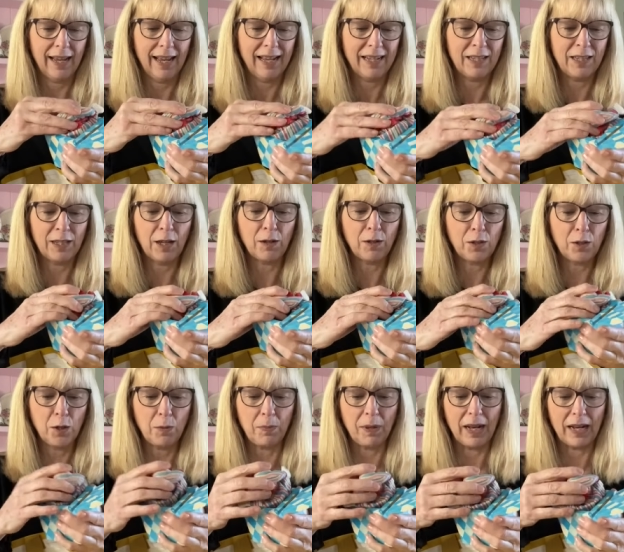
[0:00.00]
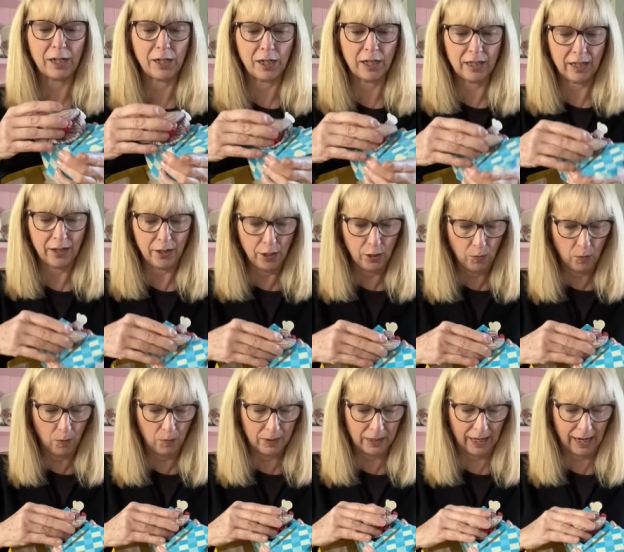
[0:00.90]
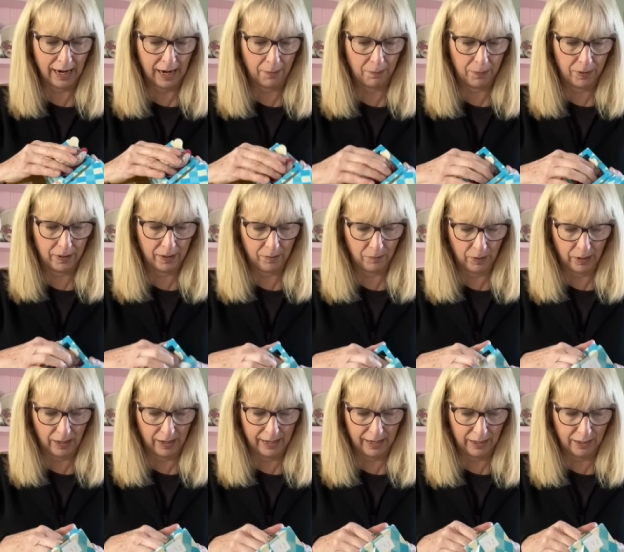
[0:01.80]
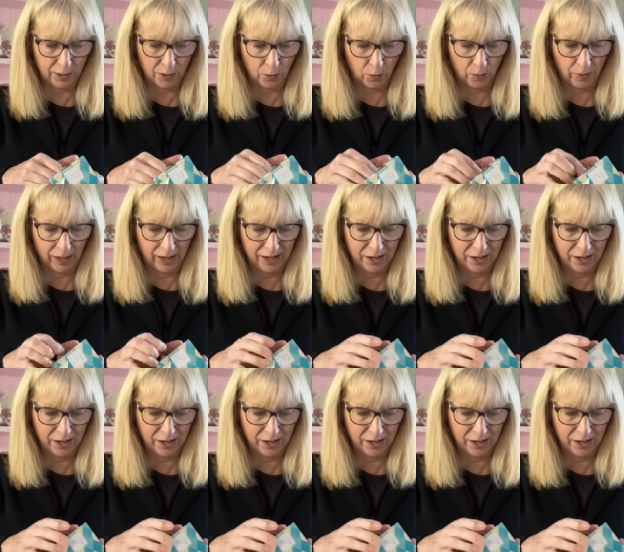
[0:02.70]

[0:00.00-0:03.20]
So stupid, actually, because I knew what was going to happen when I saw it.